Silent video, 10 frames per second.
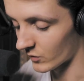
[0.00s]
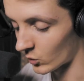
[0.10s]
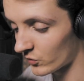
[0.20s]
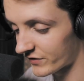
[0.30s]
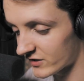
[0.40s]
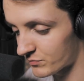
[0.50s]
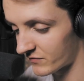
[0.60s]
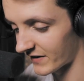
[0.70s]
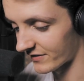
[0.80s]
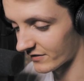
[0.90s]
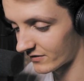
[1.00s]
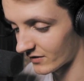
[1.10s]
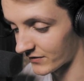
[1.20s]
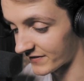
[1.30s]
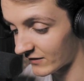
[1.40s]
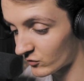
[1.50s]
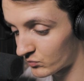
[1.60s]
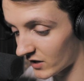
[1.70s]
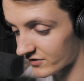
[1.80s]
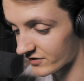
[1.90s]
All such professors of the several
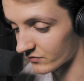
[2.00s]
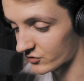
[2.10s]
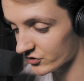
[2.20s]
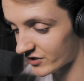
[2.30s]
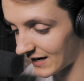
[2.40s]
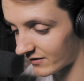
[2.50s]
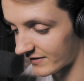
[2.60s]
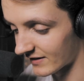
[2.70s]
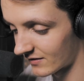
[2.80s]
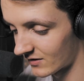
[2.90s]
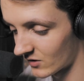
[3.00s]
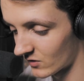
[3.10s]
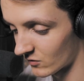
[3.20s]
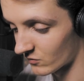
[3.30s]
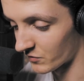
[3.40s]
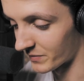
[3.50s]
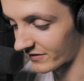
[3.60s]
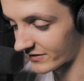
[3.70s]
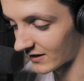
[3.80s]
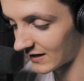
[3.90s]
branches of jocularity would have
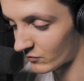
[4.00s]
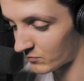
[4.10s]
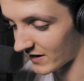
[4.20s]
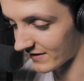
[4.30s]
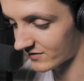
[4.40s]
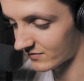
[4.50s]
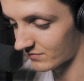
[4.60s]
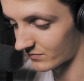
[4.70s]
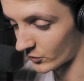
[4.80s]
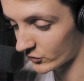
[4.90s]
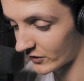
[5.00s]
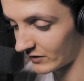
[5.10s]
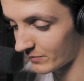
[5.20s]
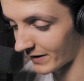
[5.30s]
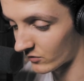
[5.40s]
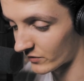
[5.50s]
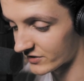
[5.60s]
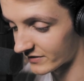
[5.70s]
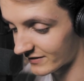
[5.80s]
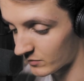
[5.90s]
been sternly repressed, not only by the
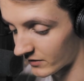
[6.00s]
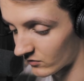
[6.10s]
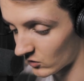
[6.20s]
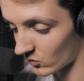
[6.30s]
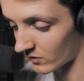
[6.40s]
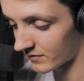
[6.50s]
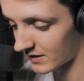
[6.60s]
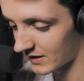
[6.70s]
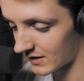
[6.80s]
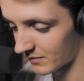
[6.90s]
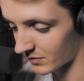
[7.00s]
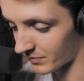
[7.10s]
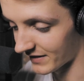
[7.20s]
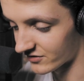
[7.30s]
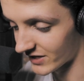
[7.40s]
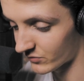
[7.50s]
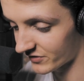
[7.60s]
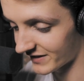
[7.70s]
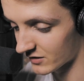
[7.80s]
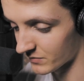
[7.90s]
rigid discipline of law, but by the
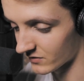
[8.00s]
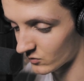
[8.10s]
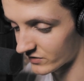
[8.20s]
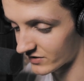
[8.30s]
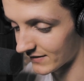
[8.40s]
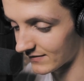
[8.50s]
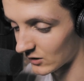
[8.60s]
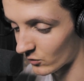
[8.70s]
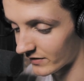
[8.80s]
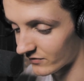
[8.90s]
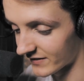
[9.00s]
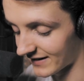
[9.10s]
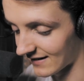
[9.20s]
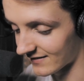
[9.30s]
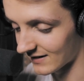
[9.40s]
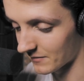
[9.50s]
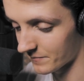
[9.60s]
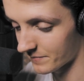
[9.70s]
general sentiment which gives law its vitality.